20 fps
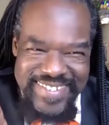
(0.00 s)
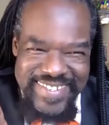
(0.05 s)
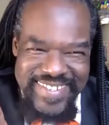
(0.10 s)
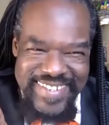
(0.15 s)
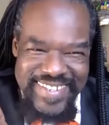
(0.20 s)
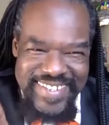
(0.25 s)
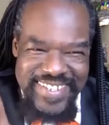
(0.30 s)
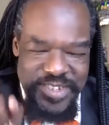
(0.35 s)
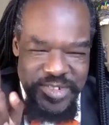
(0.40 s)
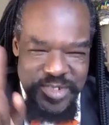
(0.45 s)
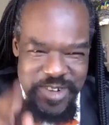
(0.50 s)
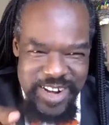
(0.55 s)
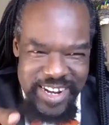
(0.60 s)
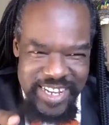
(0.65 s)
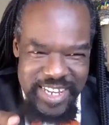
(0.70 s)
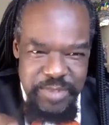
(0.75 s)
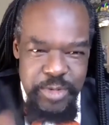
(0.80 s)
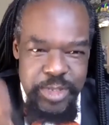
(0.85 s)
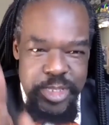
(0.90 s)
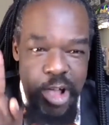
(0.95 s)
to
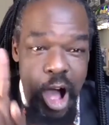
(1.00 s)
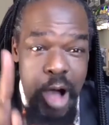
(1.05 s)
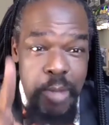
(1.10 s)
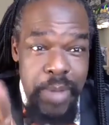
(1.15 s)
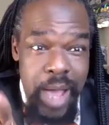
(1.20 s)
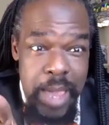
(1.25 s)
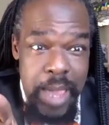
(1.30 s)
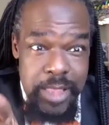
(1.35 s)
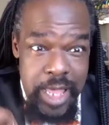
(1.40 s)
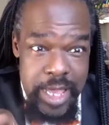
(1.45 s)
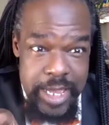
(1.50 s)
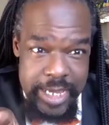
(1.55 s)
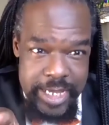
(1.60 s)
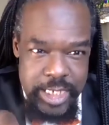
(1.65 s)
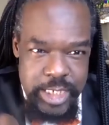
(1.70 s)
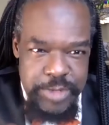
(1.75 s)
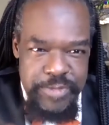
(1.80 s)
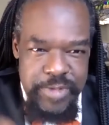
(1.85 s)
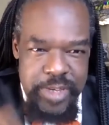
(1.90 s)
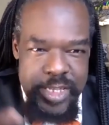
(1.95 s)
Oregon with all my
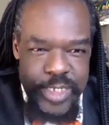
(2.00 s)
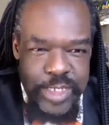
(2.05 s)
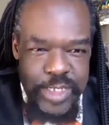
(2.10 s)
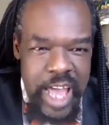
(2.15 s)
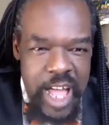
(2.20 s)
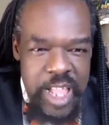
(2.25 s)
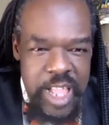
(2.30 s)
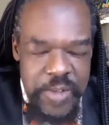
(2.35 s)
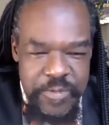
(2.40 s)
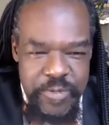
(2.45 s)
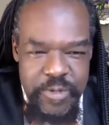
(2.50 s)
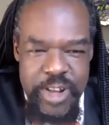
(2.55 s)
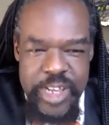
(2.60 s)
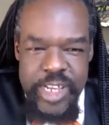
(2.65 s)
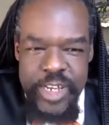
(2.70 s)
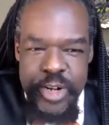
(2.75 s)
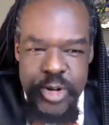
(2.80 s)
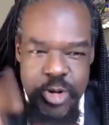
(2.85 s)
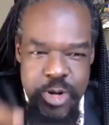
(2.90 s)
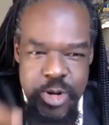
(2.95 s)
luggage, because California
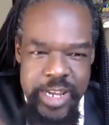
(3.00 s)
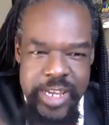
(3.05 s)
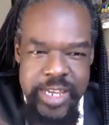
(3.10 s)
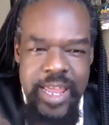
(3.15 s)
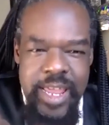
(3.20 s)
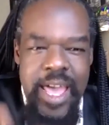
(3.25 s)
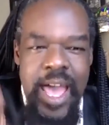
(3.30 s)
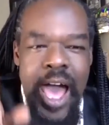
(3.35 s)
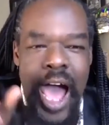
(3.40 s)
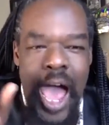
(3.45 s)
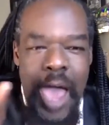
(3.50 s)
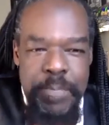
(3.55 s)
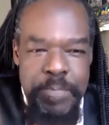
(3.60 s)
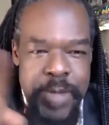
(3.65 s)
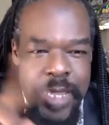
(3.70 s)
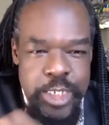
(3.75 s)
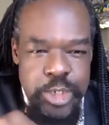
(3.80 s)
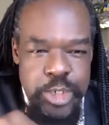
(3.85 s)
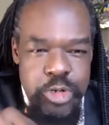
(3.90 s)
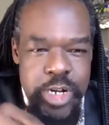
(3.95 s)
to Oregon, I
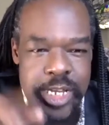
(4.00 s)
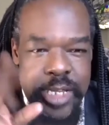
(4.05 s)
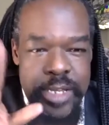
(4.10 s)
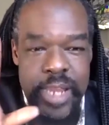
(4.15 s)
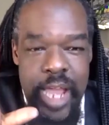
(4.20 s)
picked Oregon.